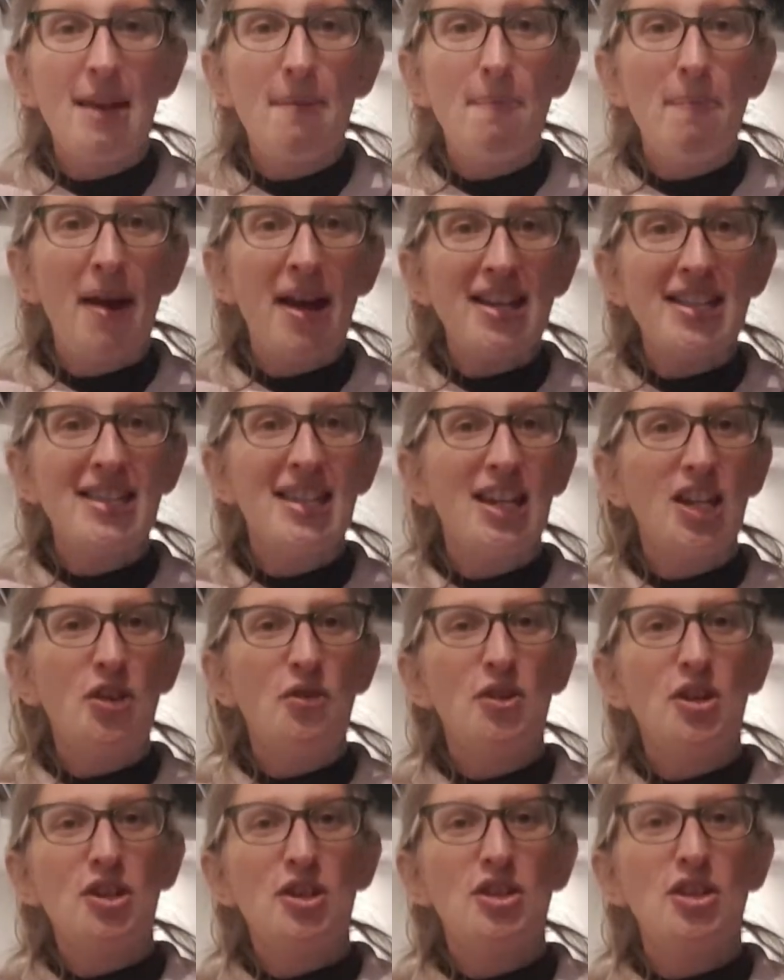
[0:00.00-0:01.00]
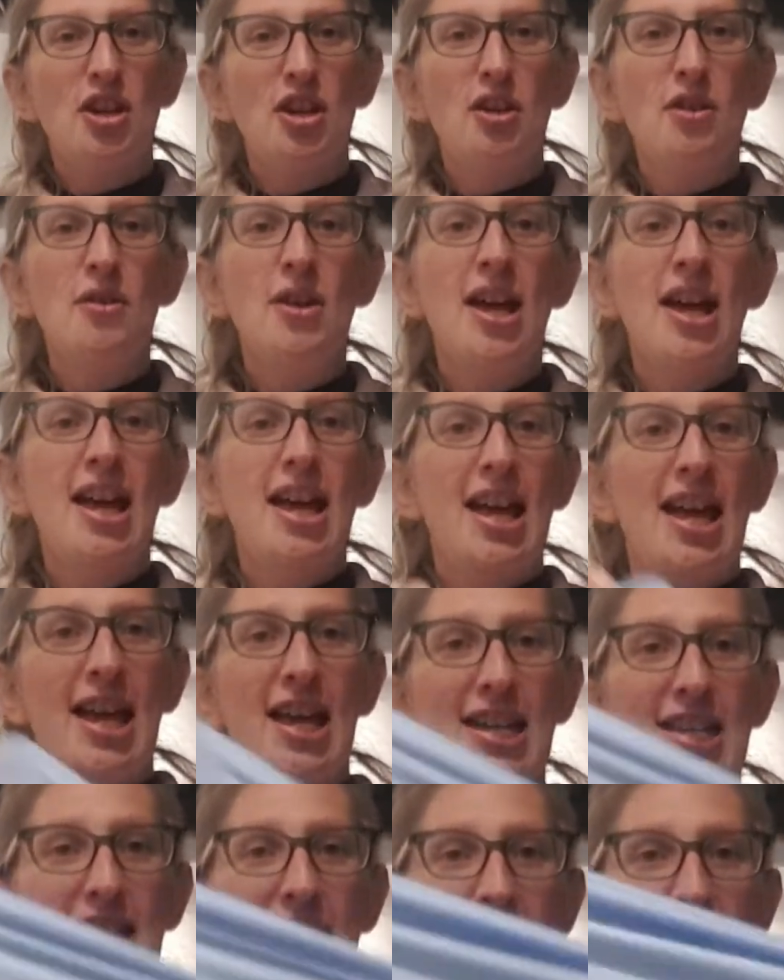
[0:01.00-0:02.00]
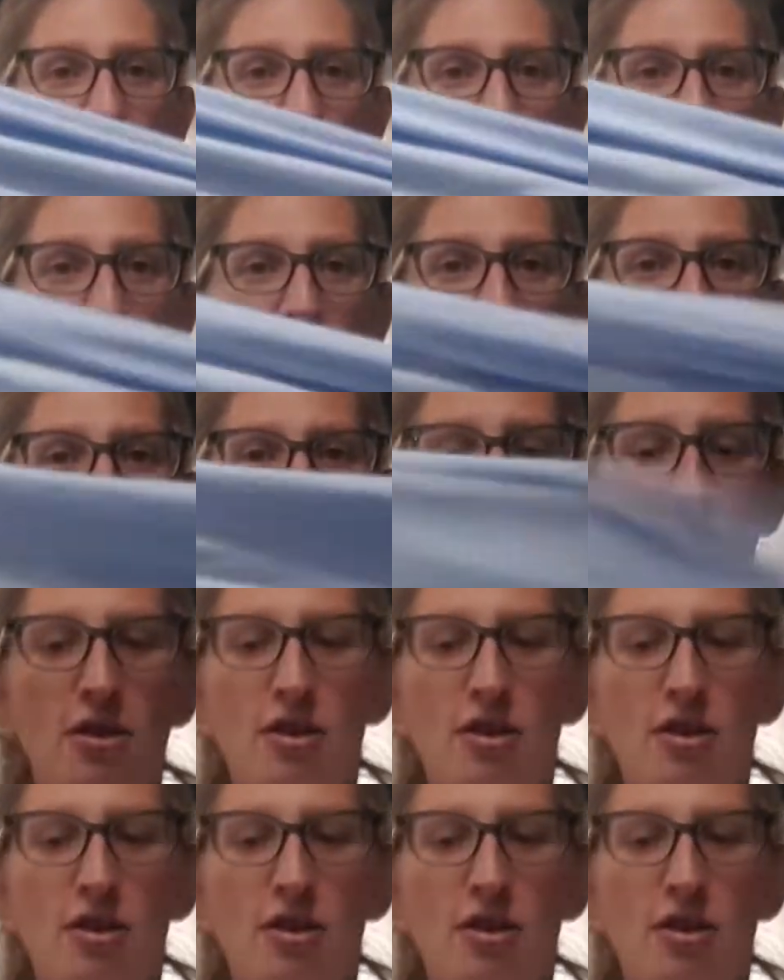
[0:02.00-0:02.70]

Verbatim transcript: the best thing you can do is literally go